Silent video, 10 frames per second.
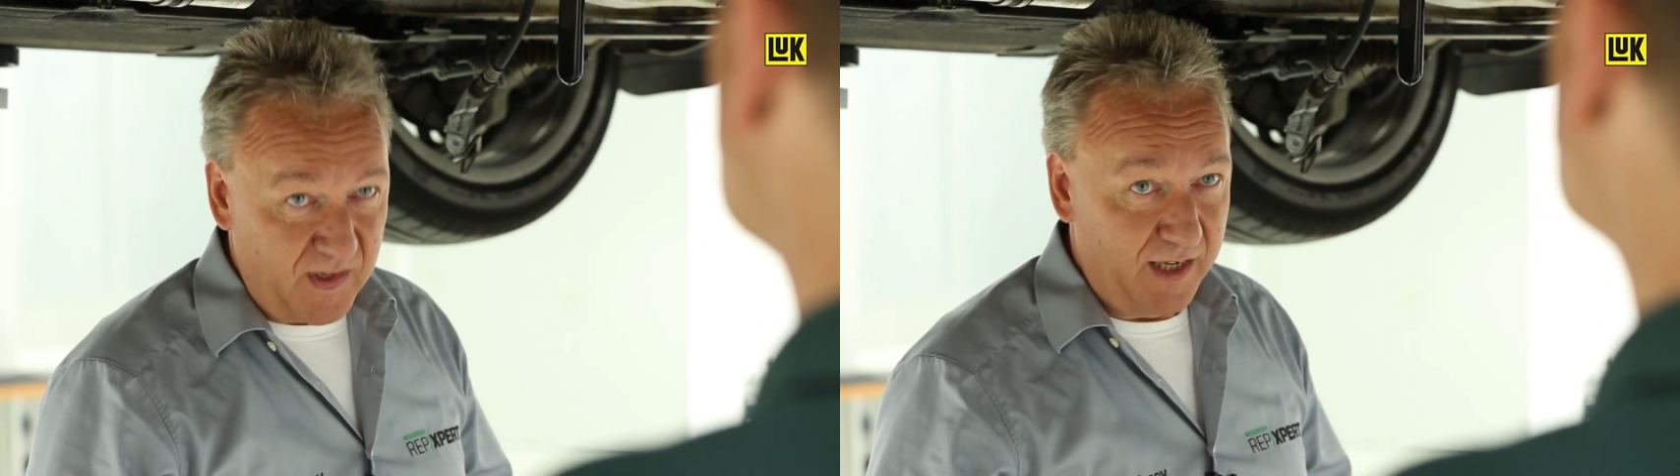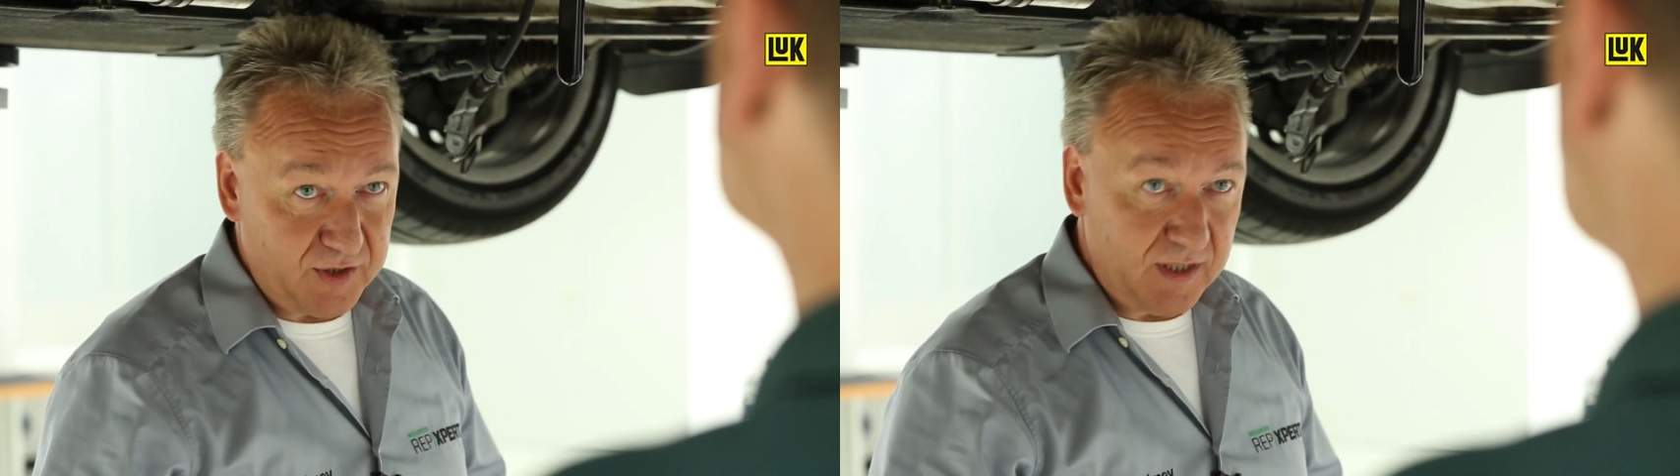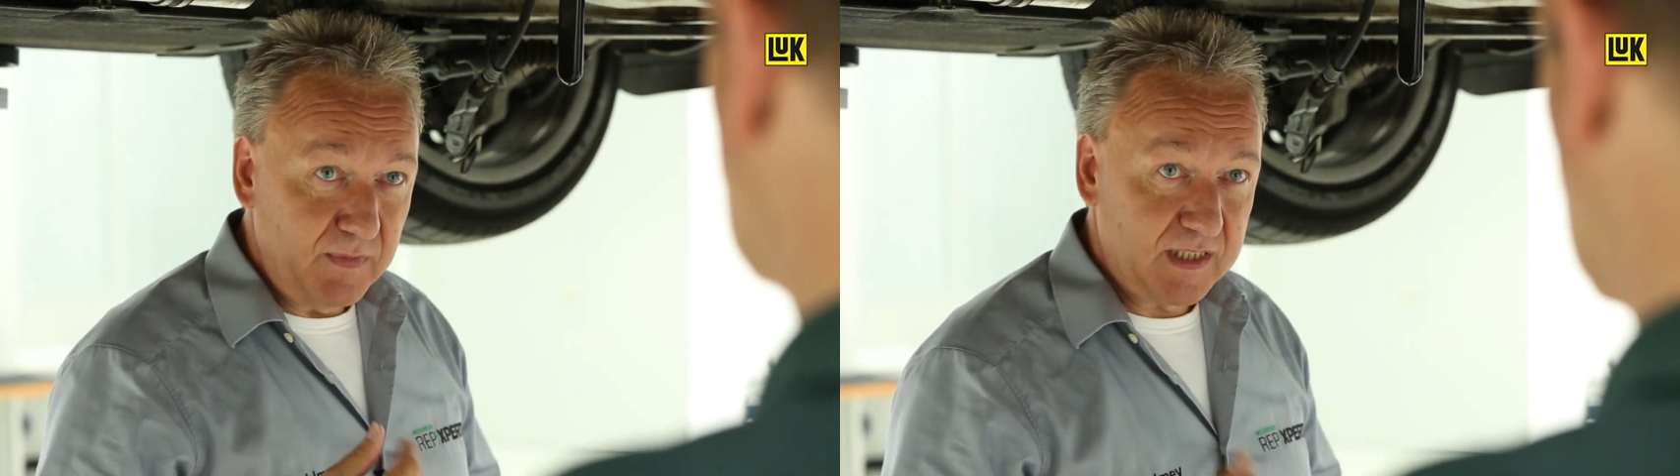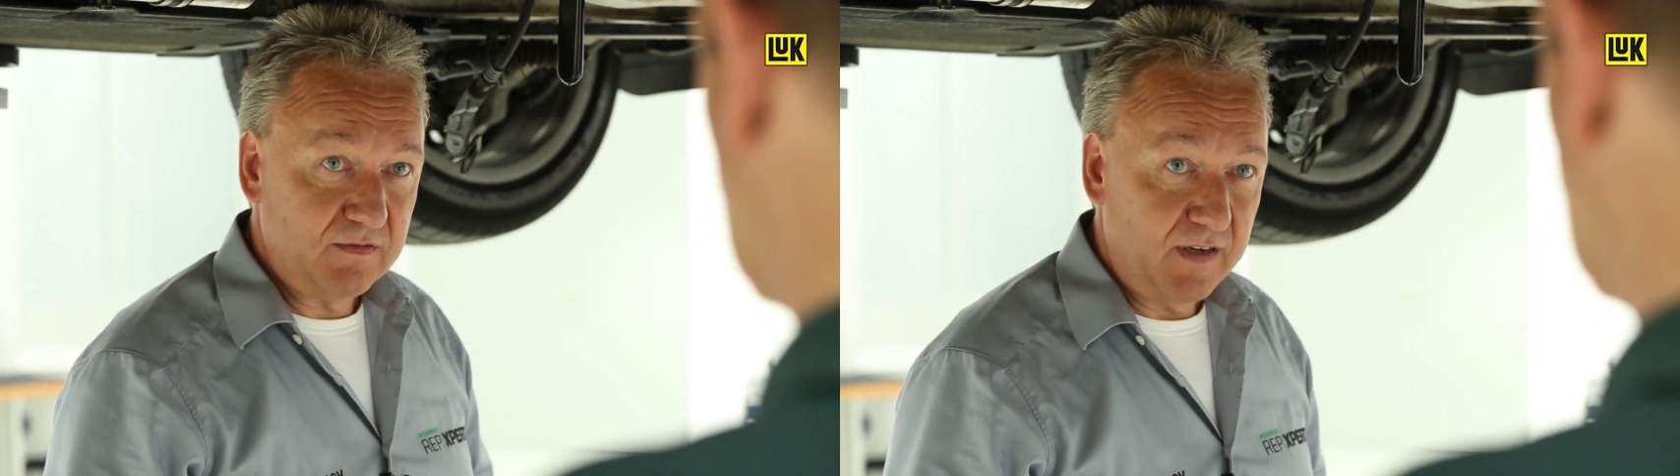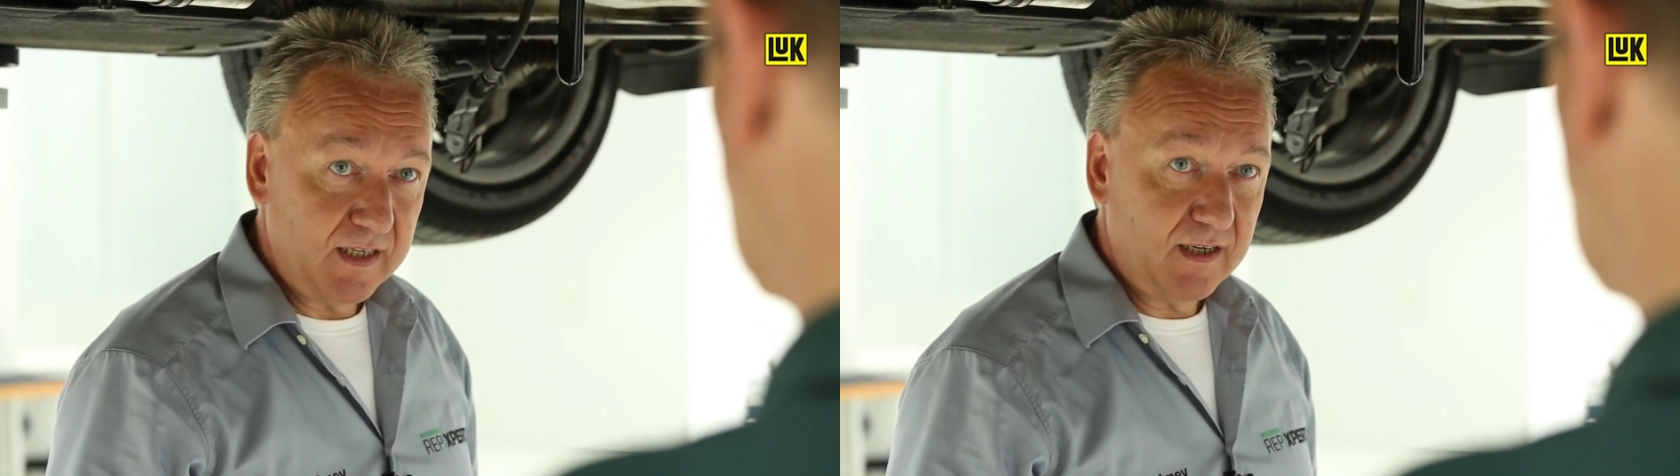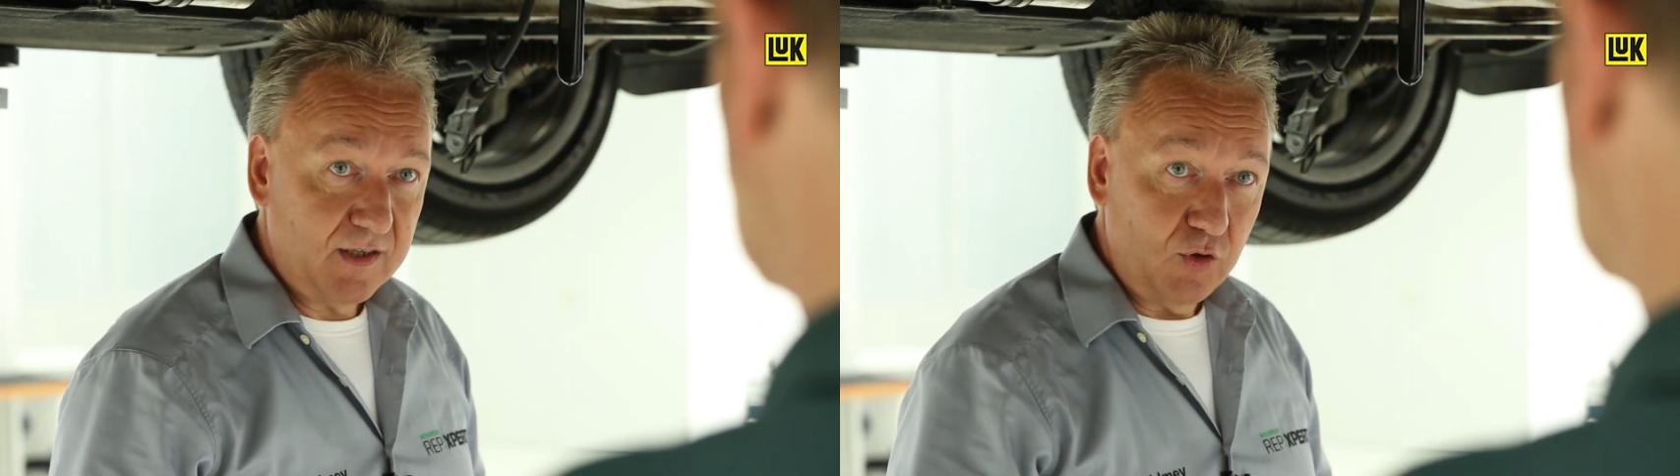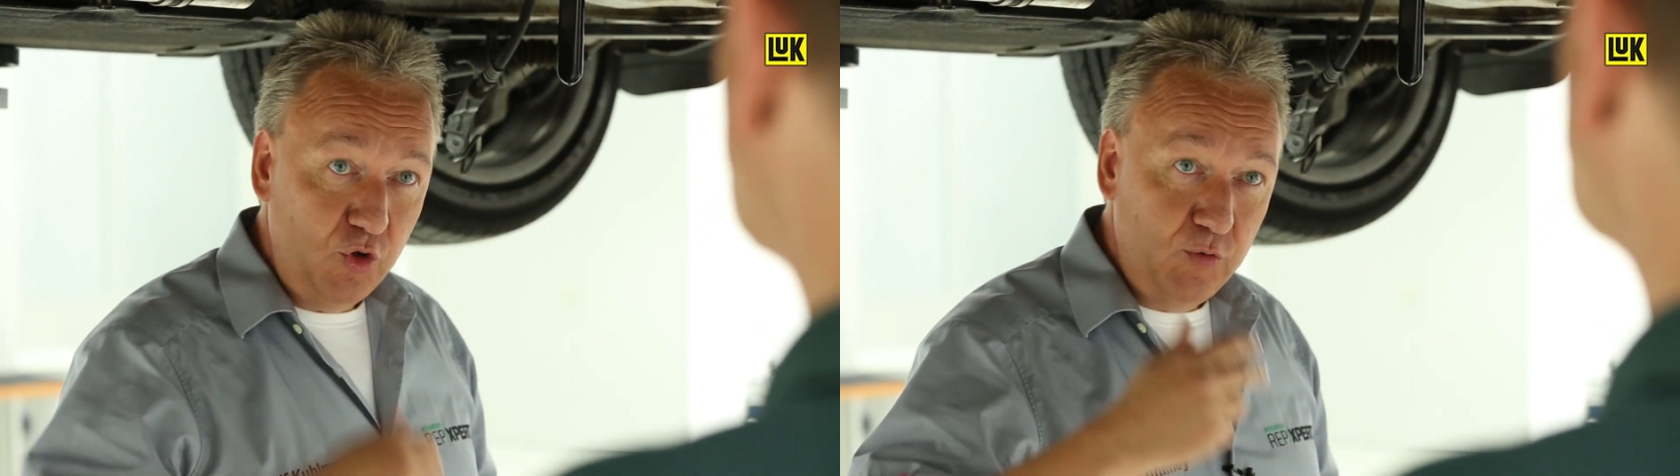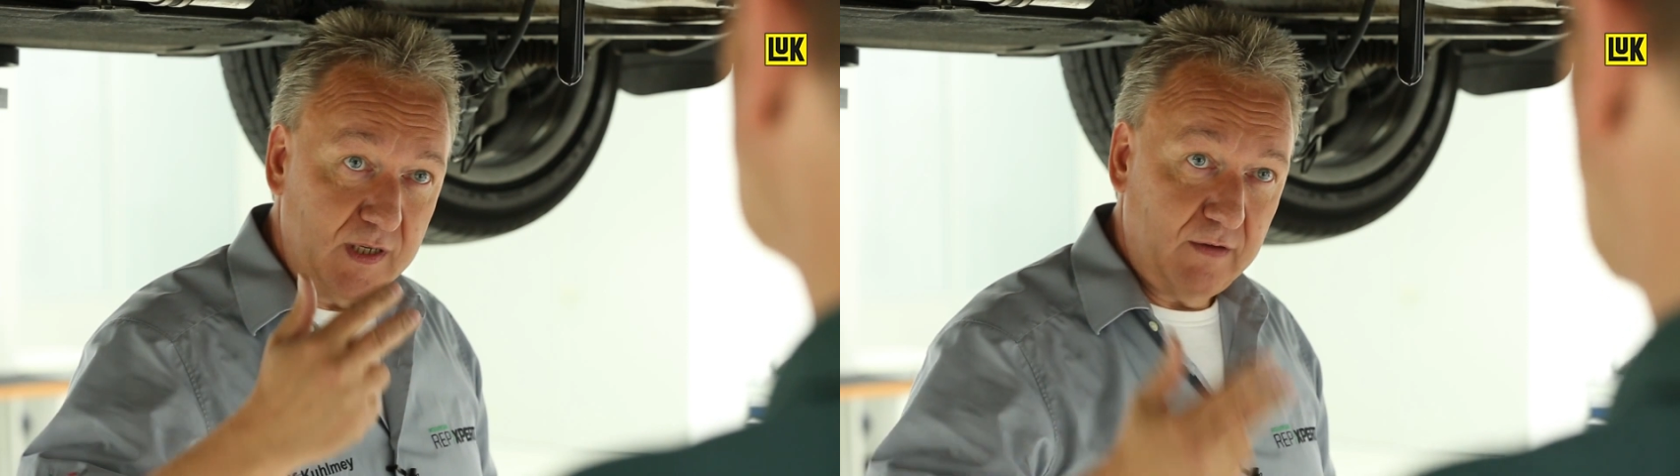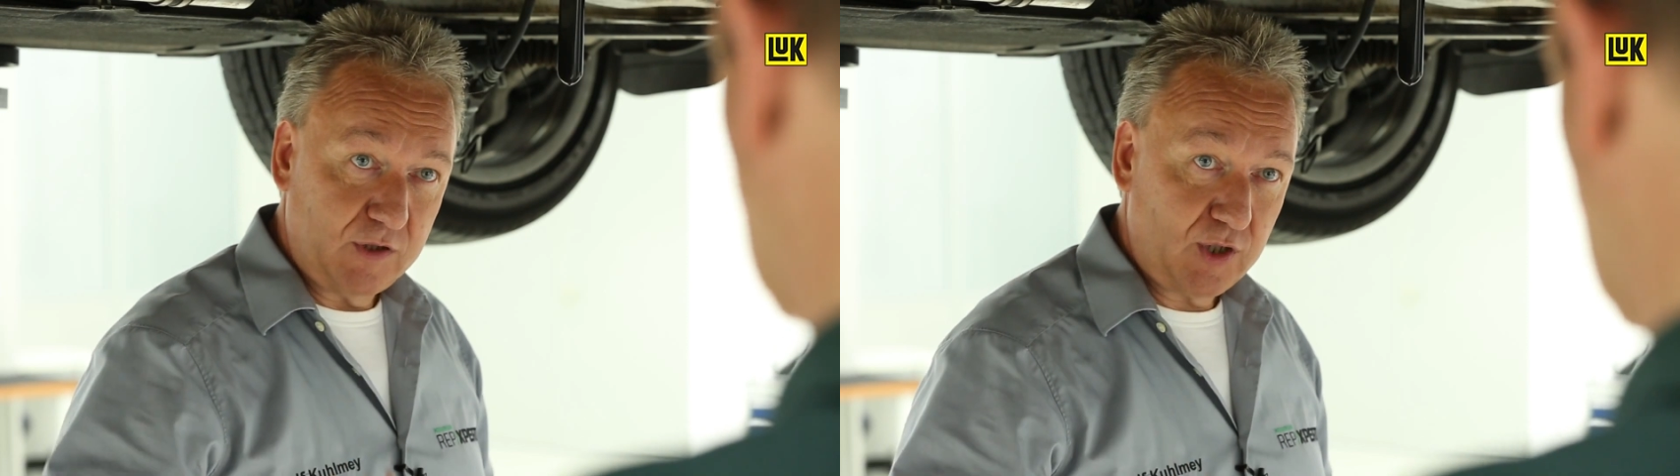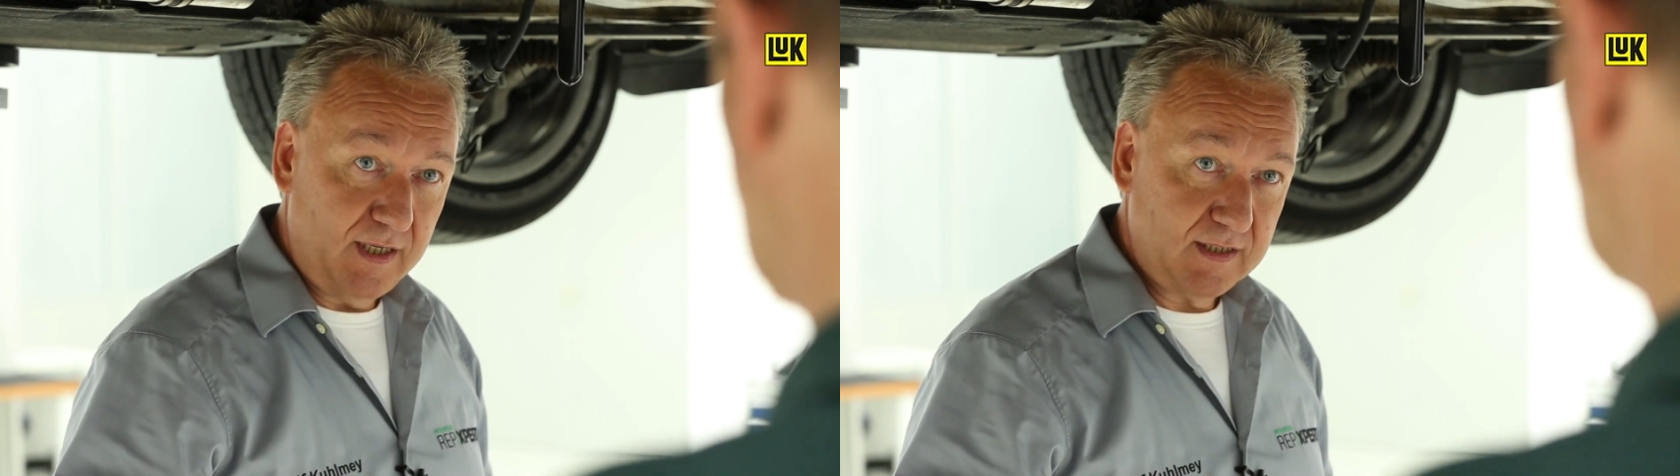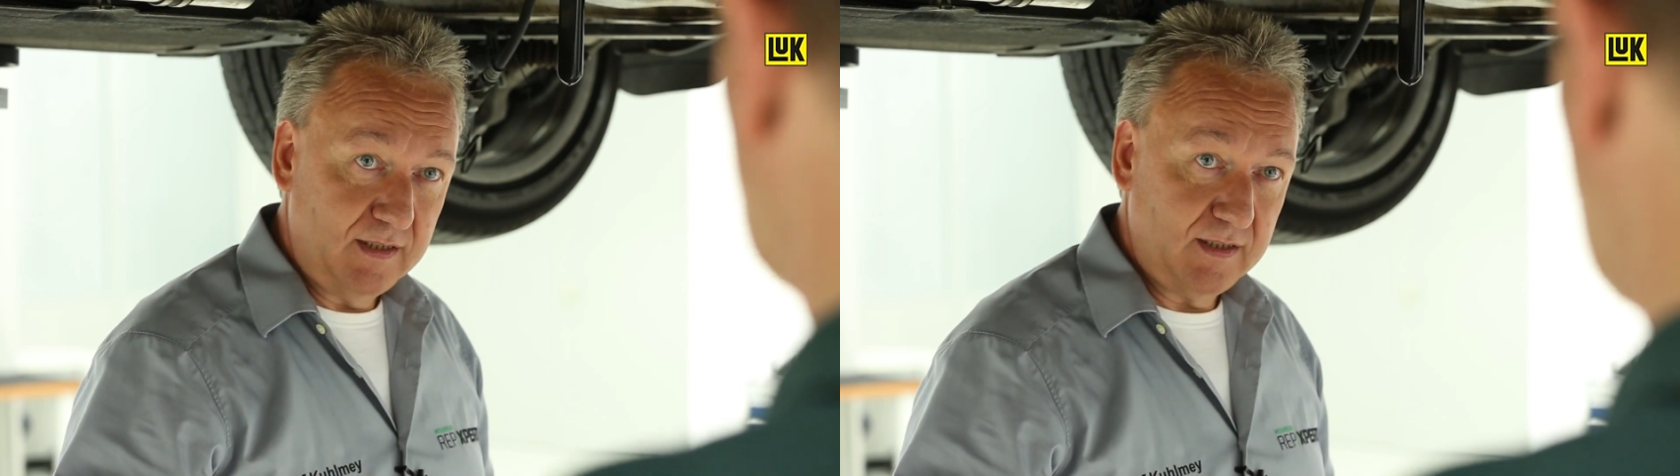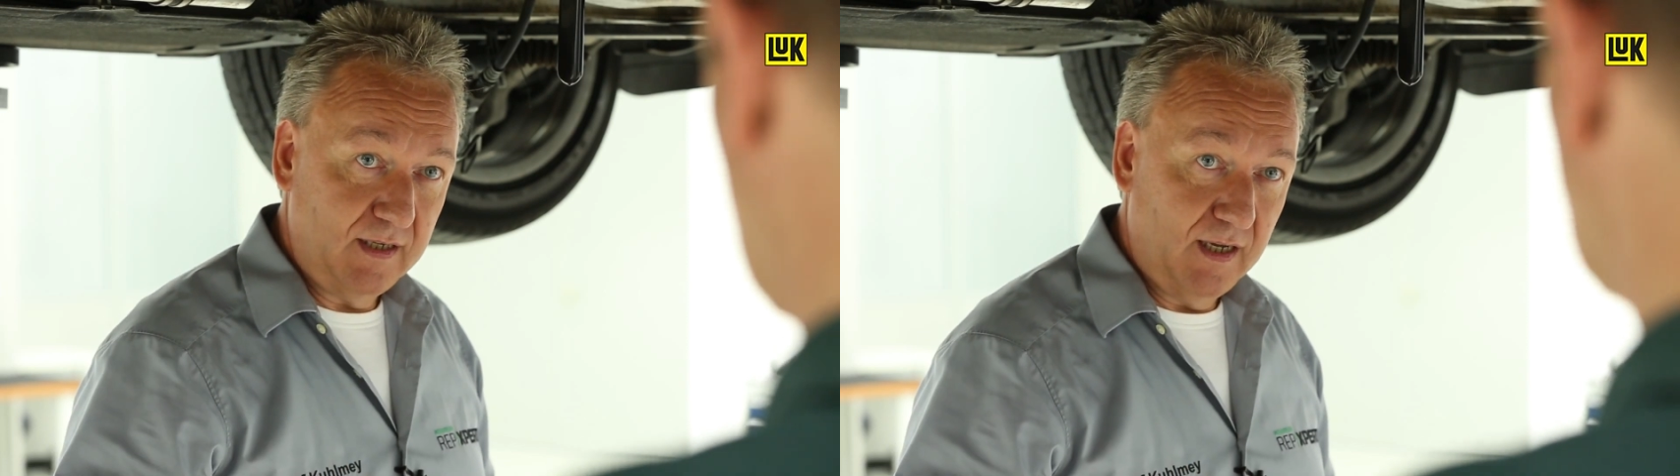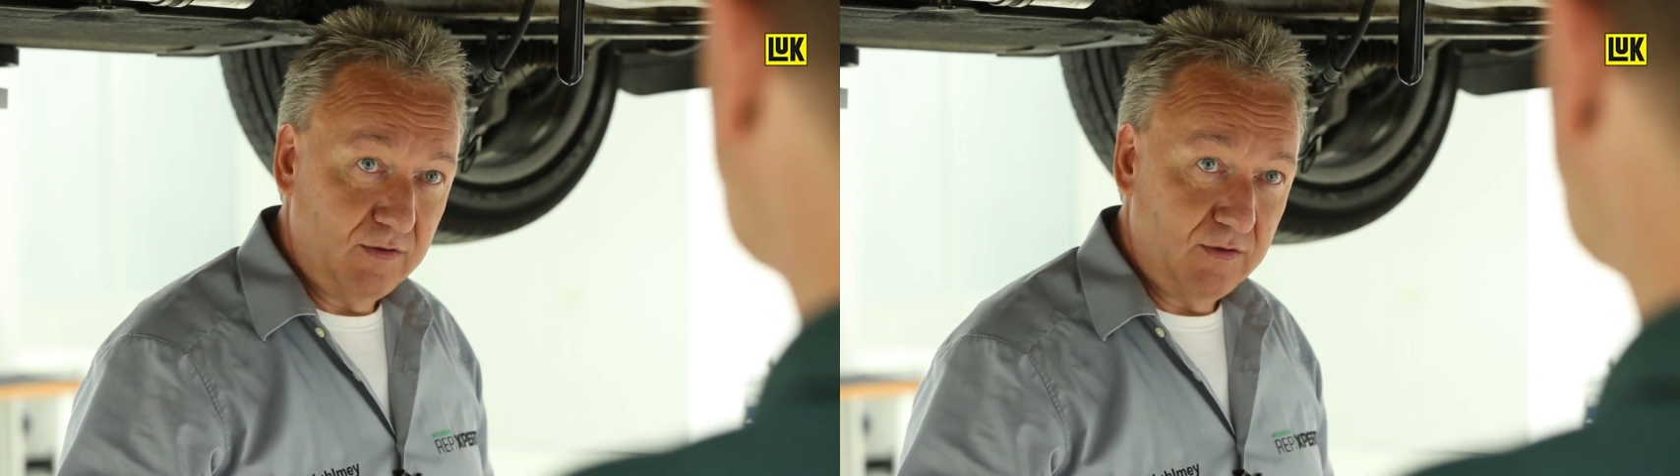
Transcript: so the value has exceeded the wear limit.